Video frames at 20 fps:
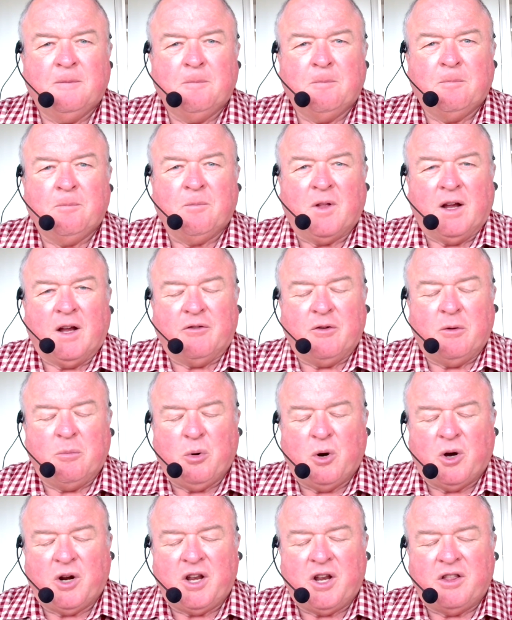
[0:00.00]

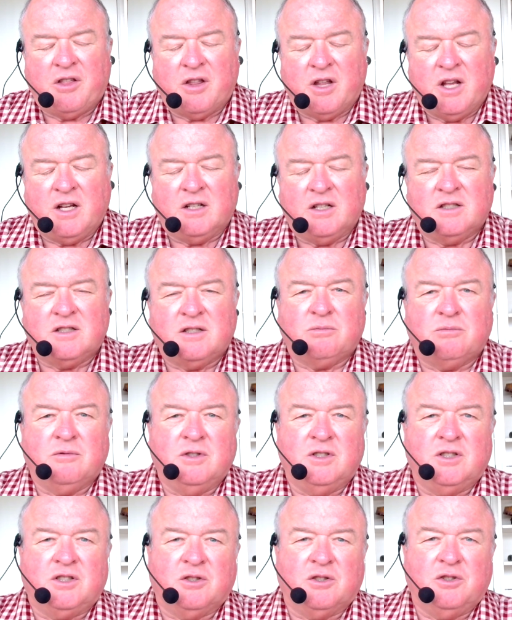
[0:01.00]
Everybody thinks we
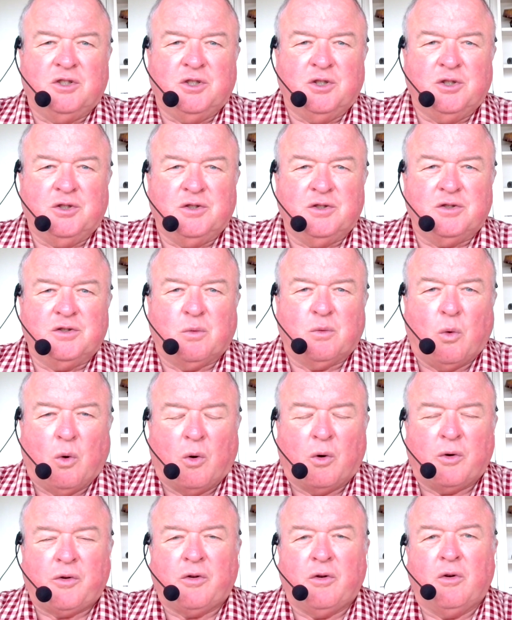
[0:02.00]
should use
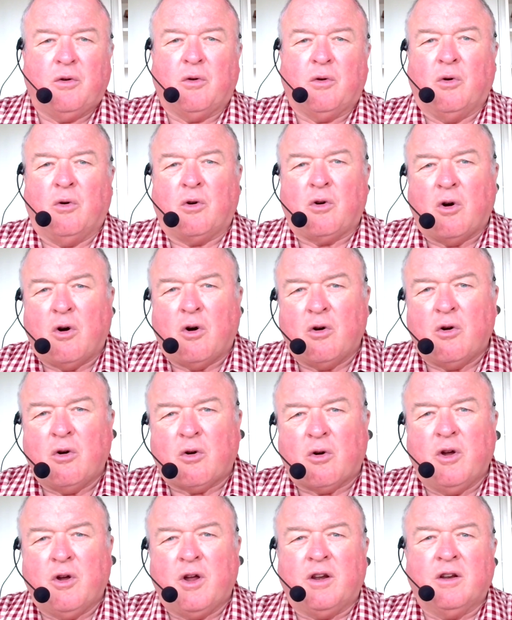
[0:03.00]
water or
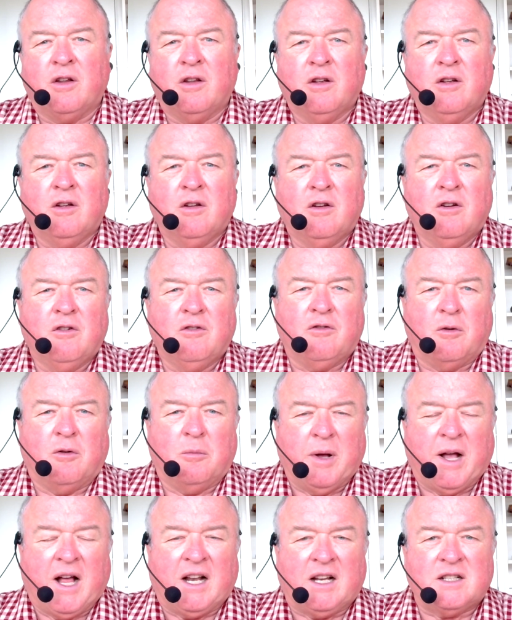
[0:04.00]
concrete for
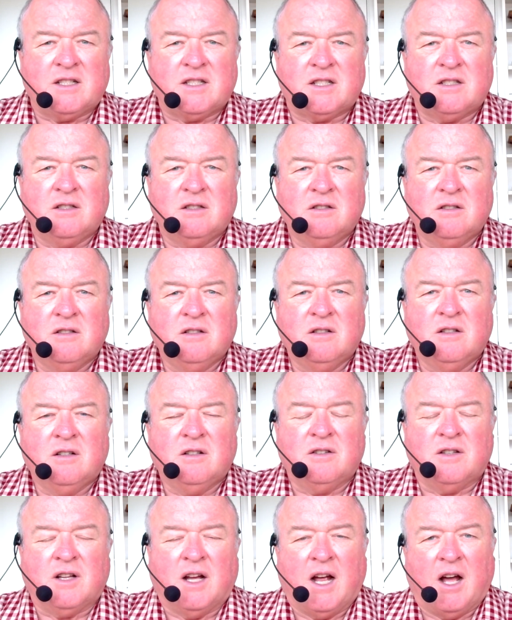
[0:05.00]
ballast.
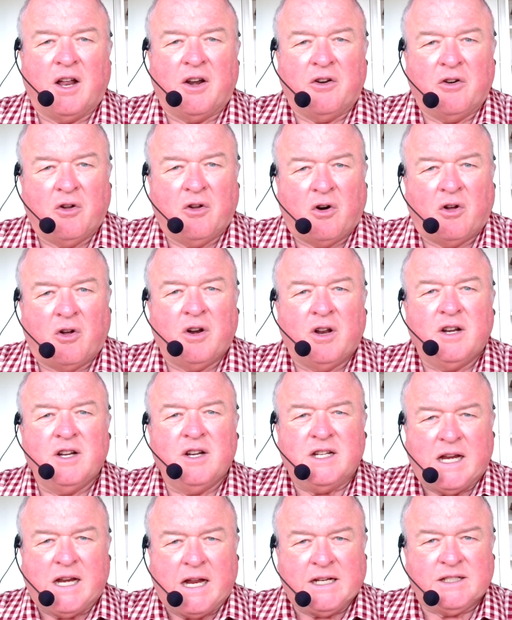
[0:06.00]
They are not
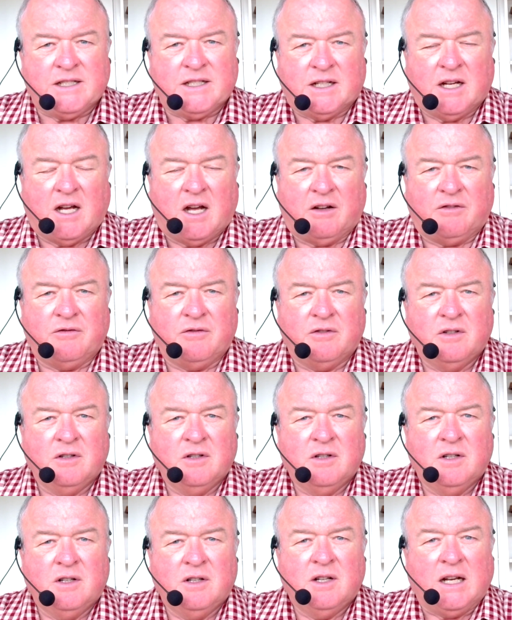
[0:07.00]
dense enough.
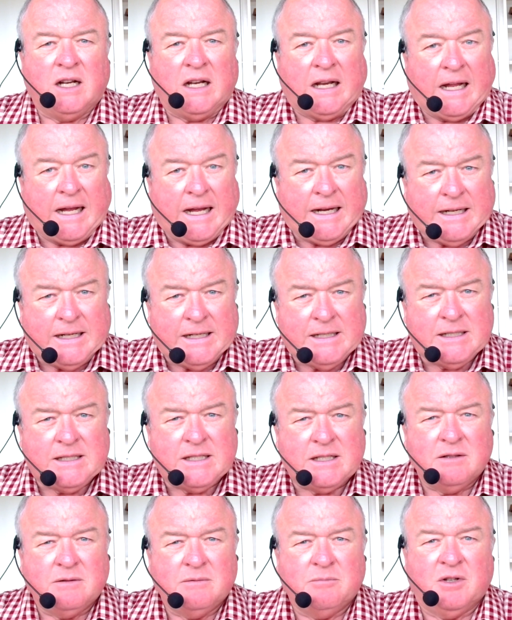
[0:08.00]
Lead is,
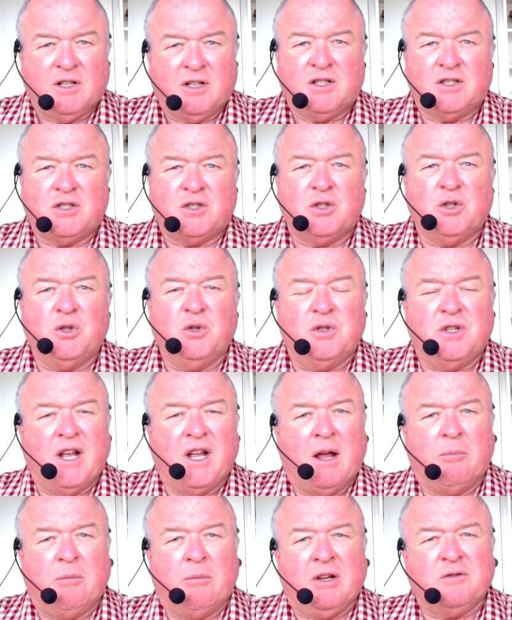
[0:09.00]
but it's too
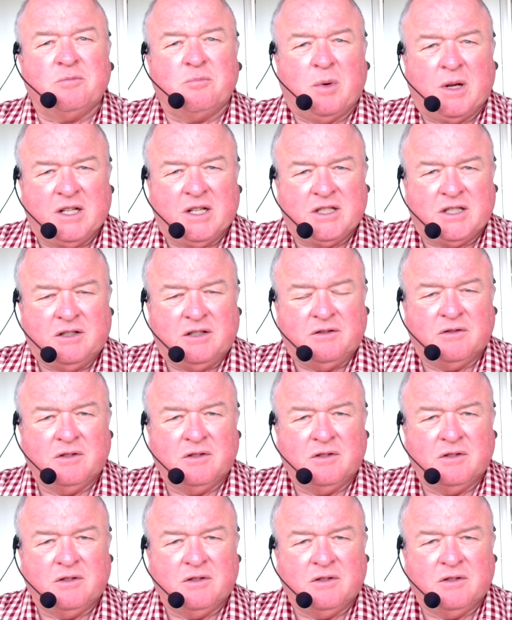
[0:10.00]
damn expensive.